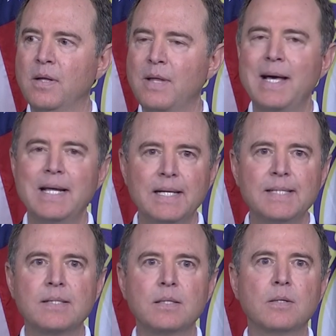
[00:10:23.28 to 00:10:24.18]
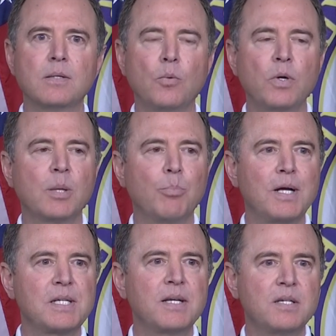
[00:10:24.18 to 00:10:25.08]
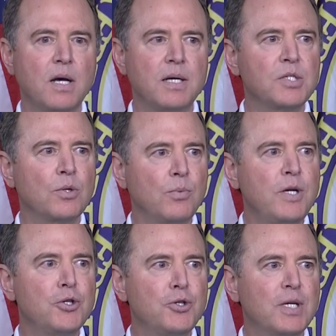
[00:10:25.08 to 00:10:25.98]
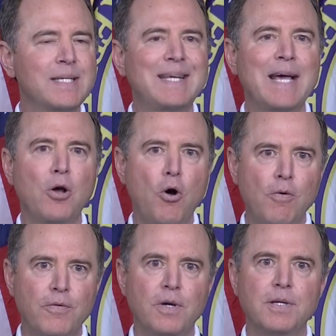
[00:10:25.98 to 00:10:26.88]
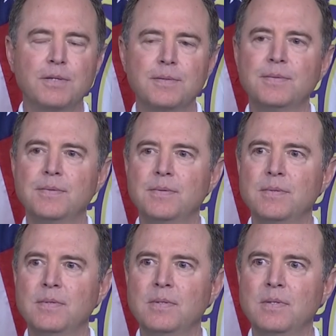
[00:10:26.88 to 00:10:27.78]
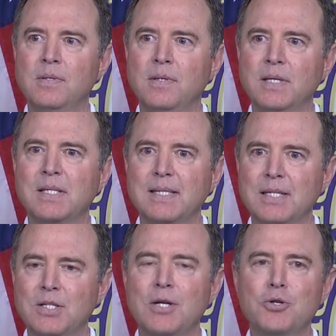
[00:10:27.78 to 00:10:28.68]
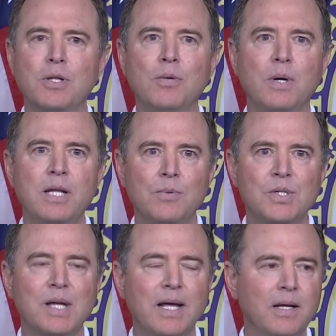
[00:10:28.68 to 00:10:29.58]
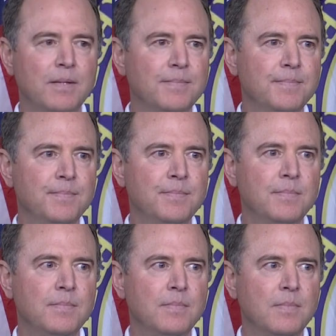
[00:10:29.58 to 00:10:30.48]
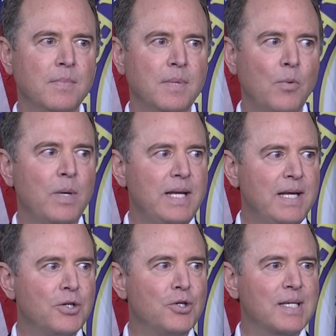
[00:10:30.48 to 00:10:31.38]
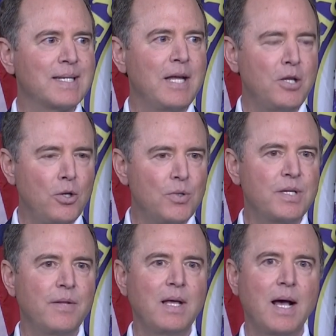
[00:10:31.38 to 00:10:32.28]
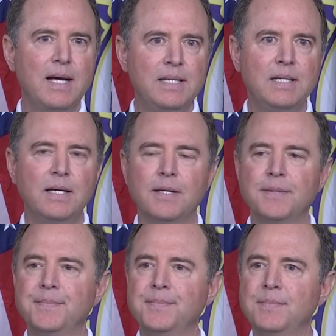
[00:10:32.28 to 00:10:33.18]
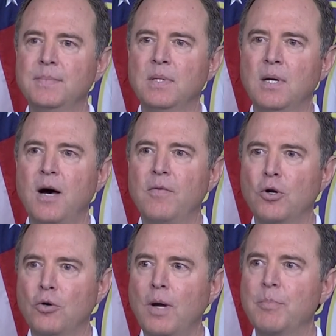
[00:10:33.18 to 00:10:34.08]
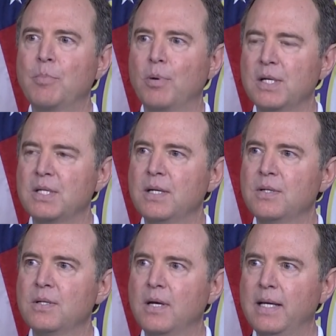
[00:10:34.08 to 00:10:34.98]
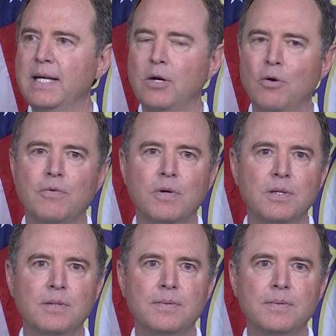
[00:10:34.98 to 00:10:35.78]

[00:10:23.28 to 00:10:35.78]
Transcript: That is what the president does. We should just get over it. This is essentially what he was saying, that we need to just get used to the idea of a corrupt president and get over it.